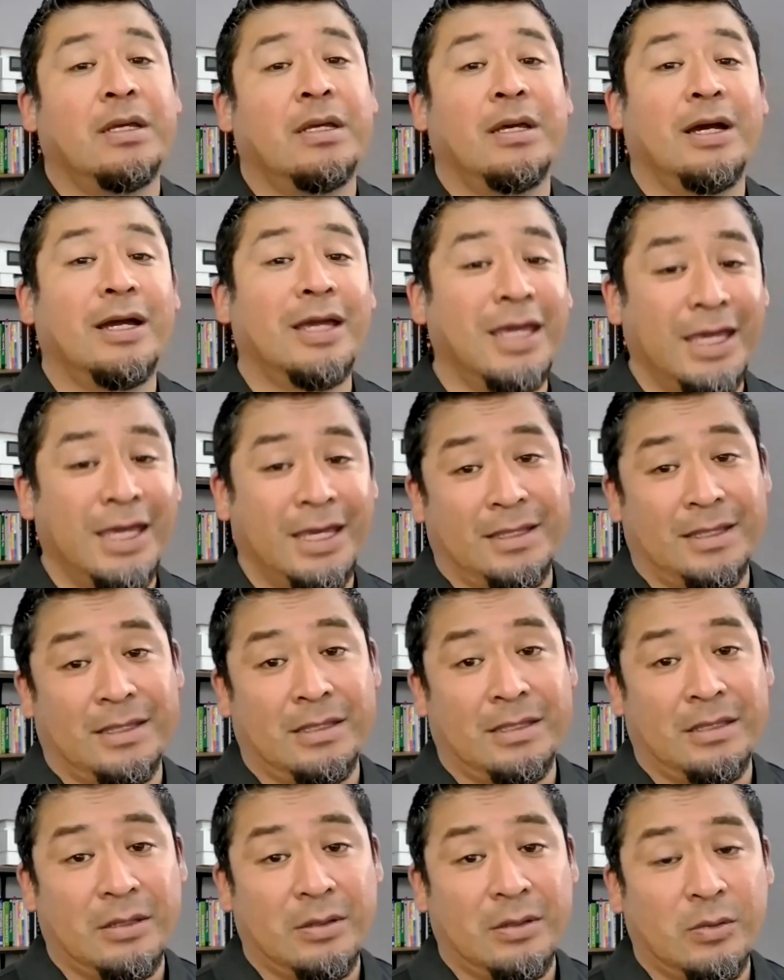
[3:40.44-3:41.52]
again,
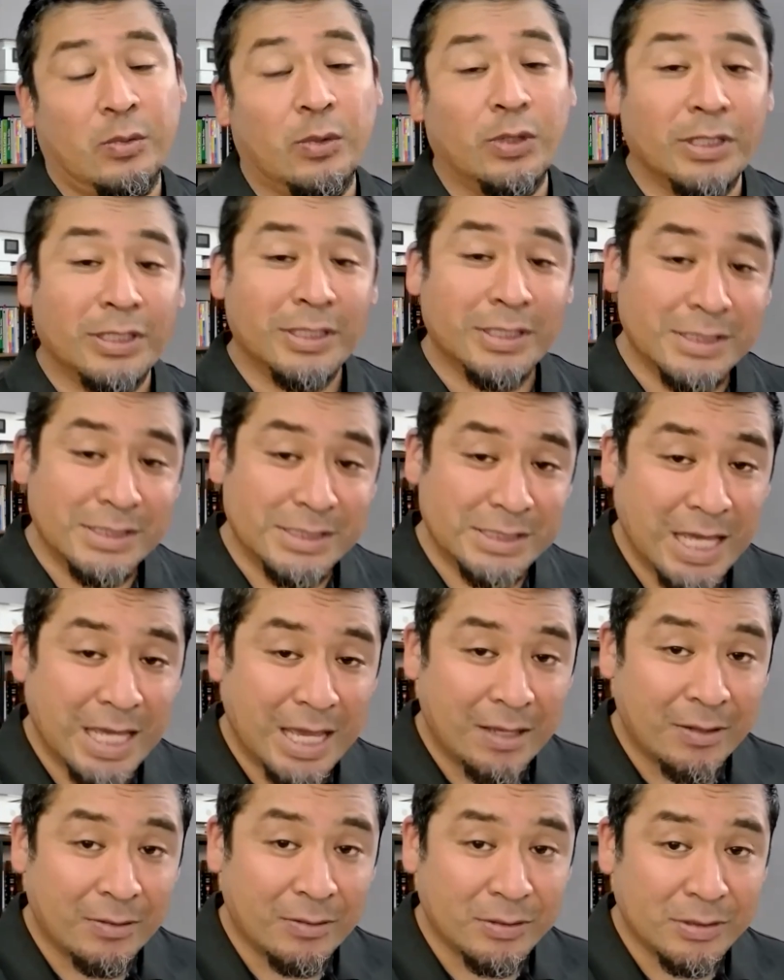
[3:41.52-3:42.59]
one of the
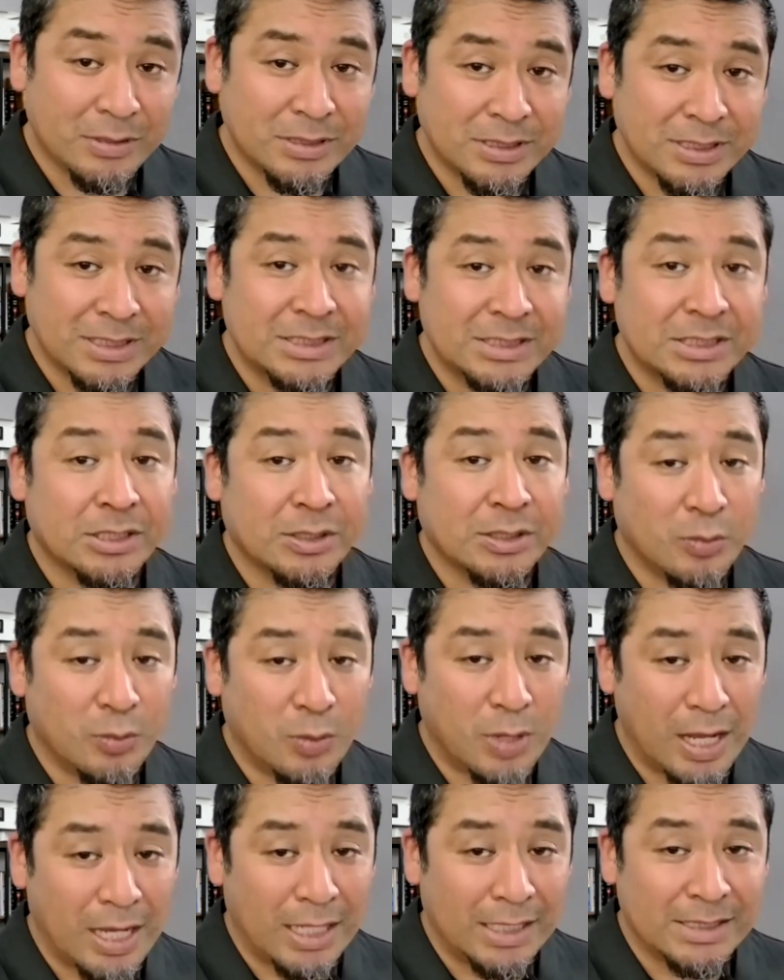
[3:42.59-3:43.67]
styles is going to
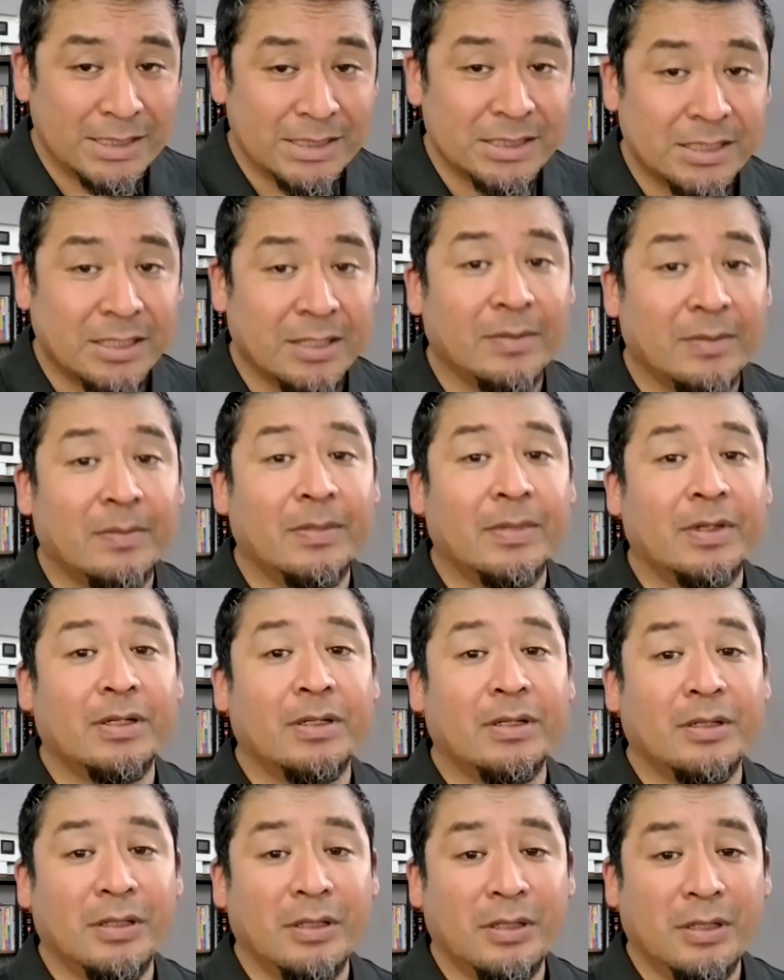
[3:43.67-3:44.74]
rise up
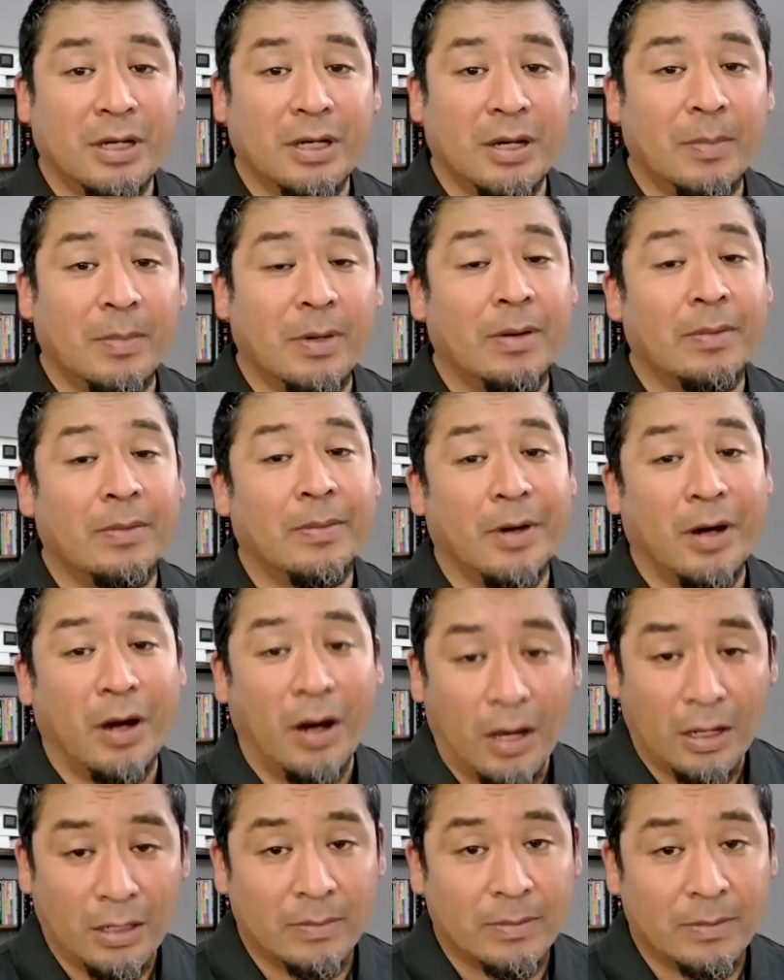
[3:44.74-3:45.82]
above
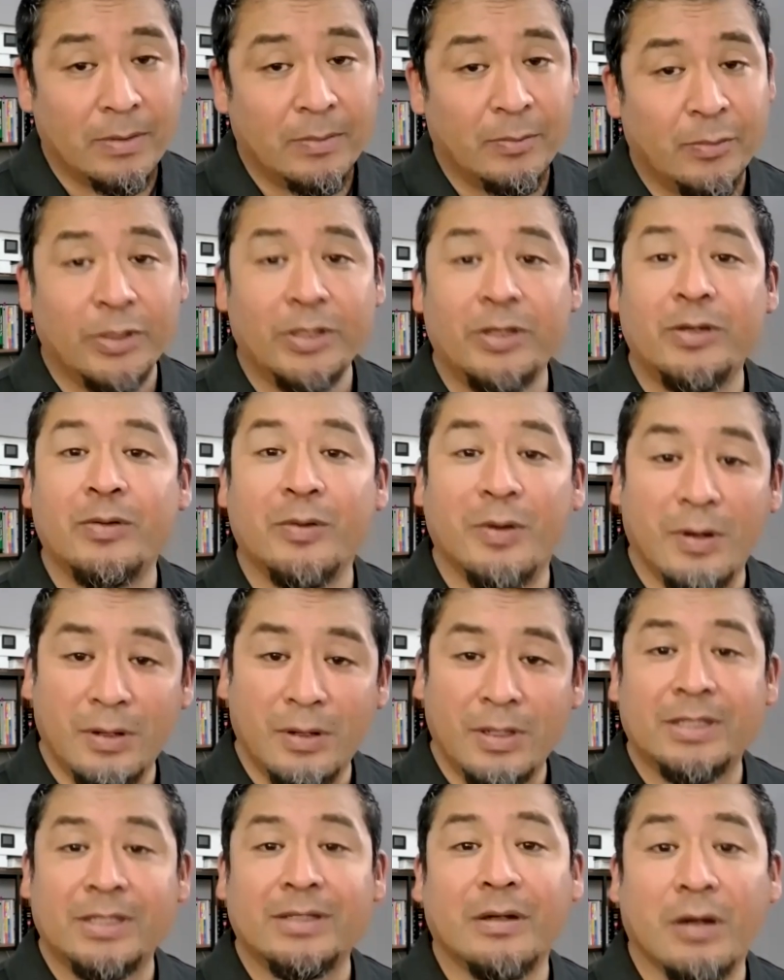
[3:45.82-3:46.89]
all of them when you are
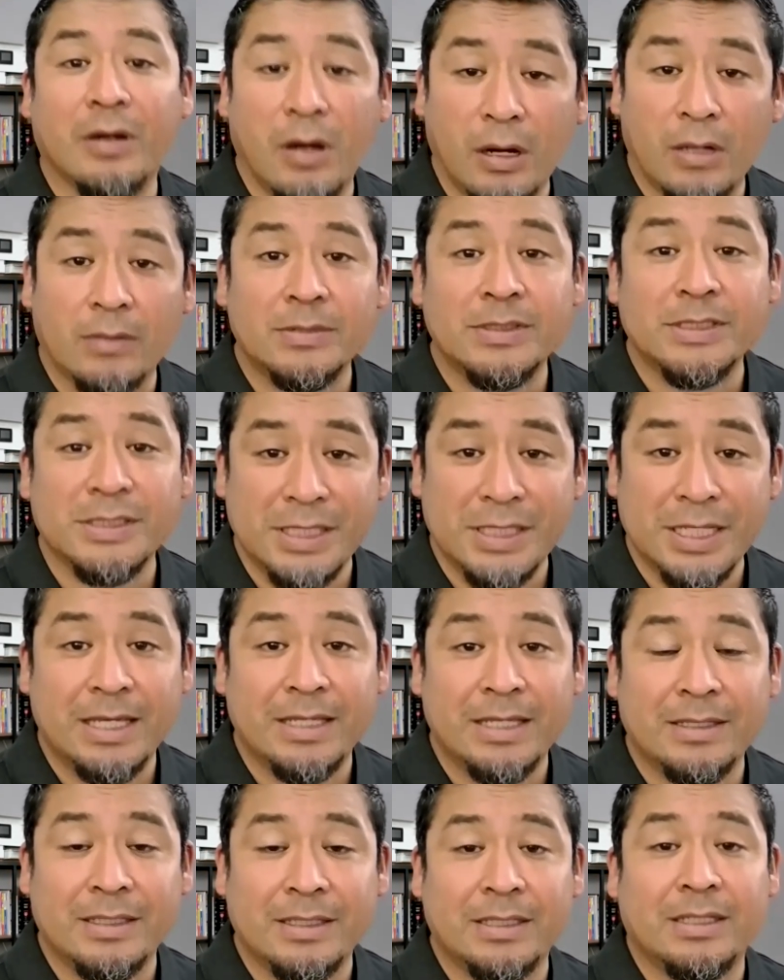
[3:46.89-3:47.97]
in a calm
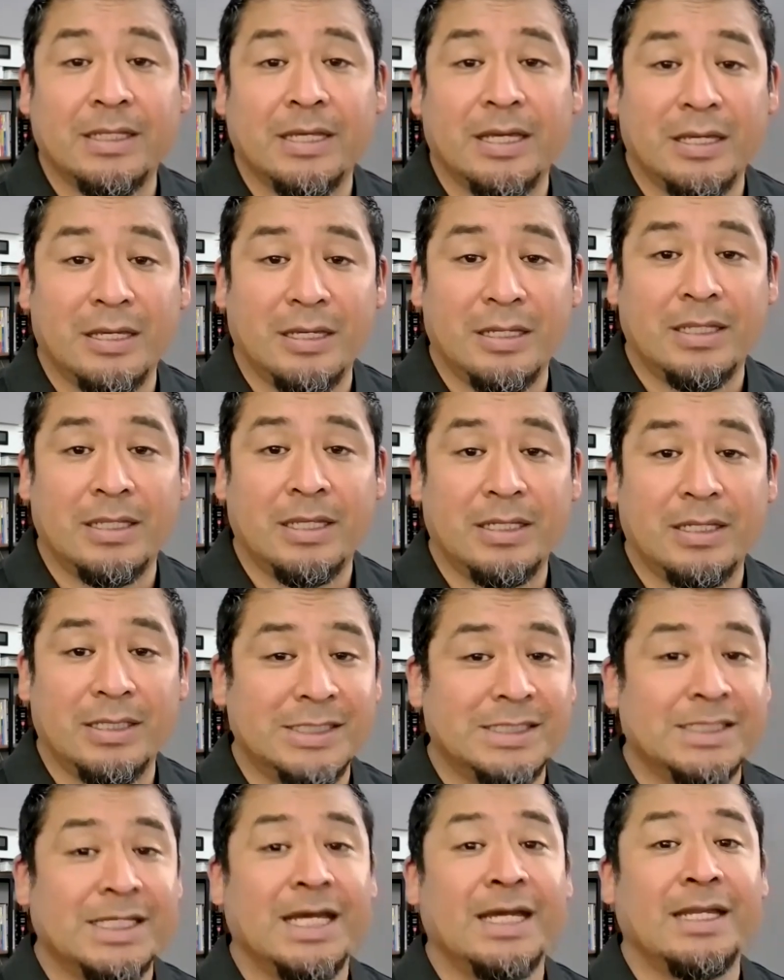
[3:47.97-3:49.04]
state, in a
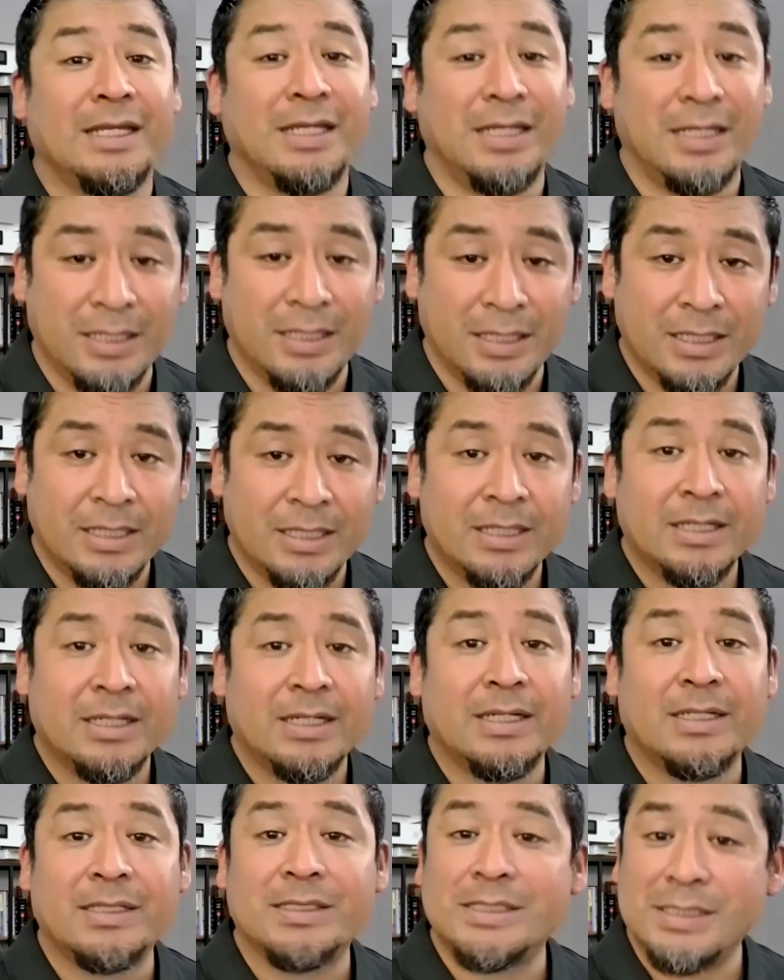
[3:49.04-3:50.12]
steady
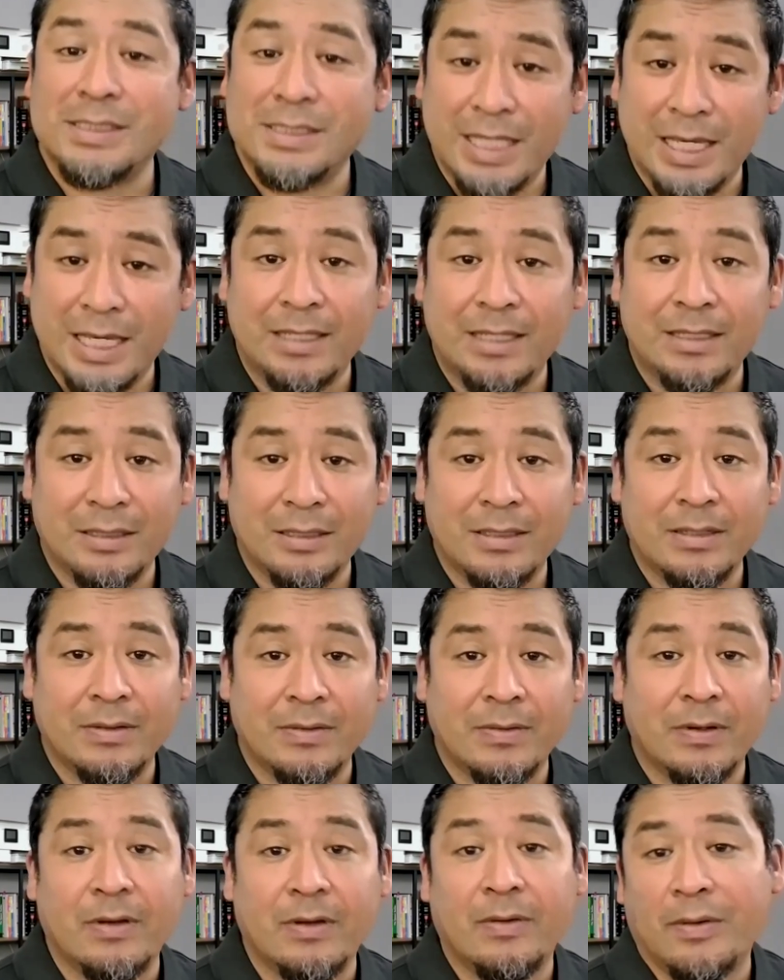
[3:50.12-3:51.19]
state
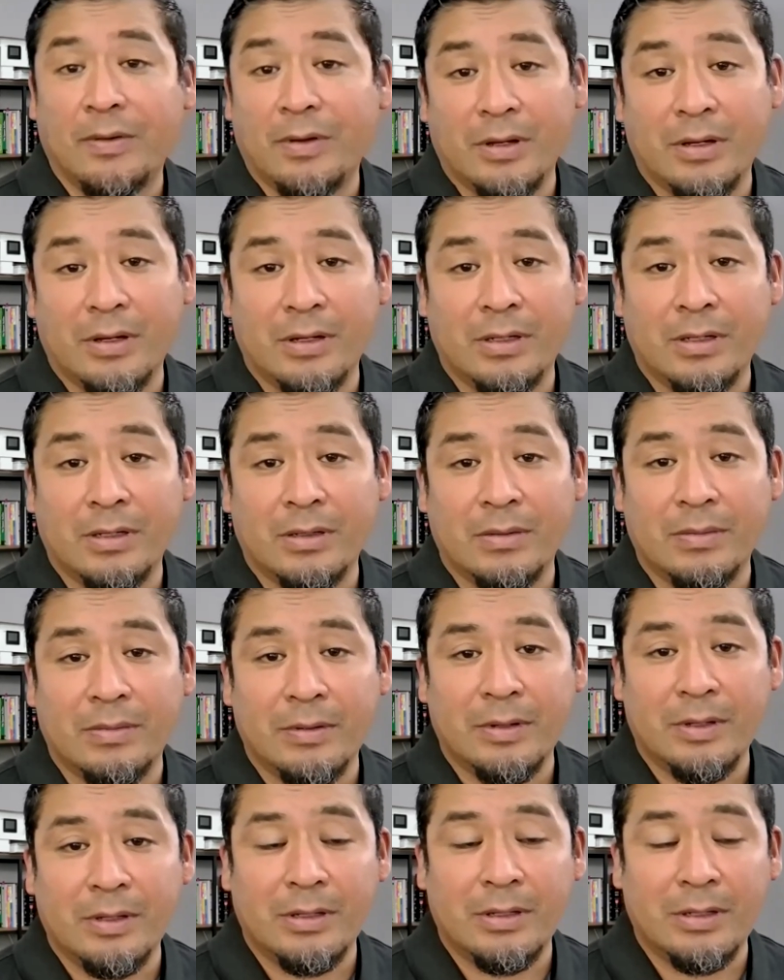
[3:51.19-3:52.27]
of
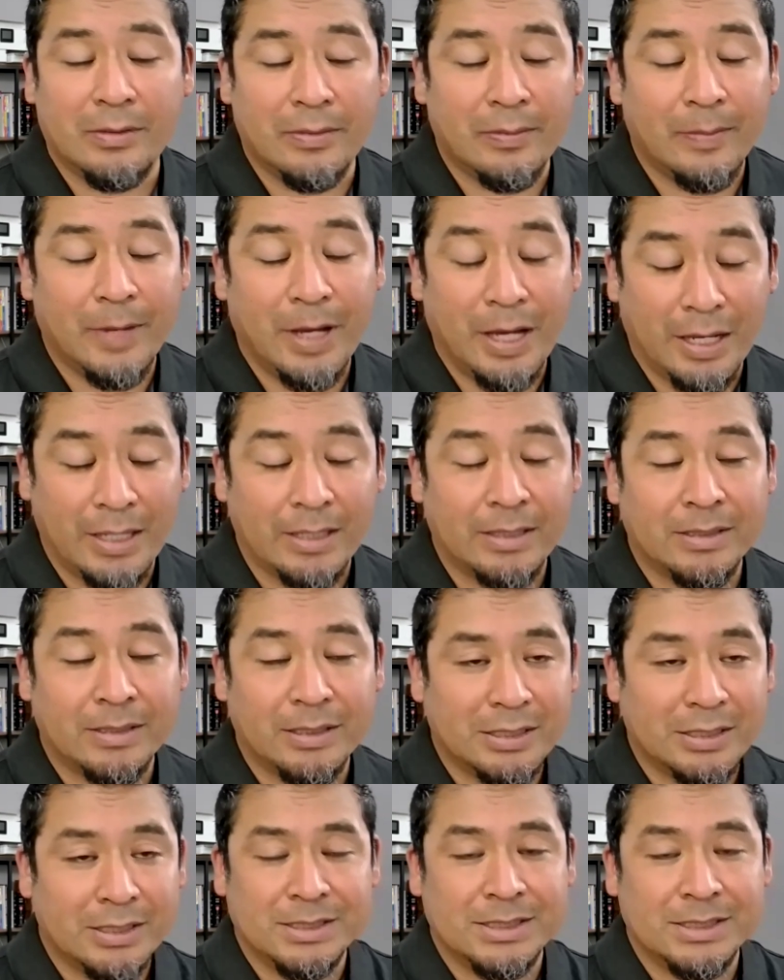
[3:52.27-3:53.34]
mind,
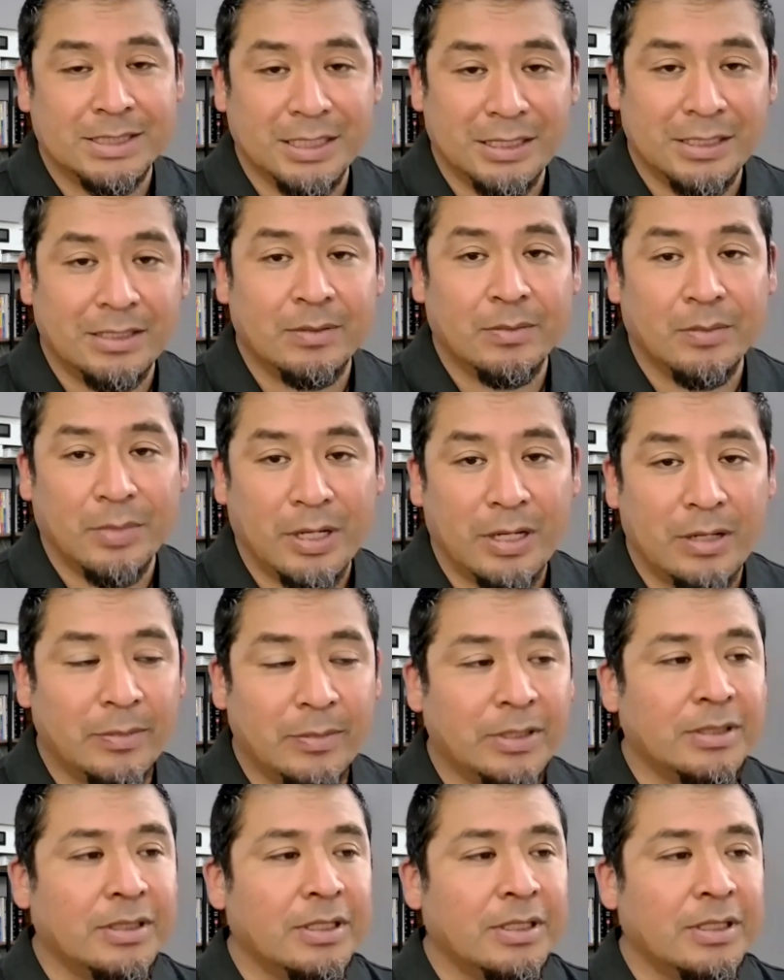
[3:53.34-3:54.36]
in a steady environment.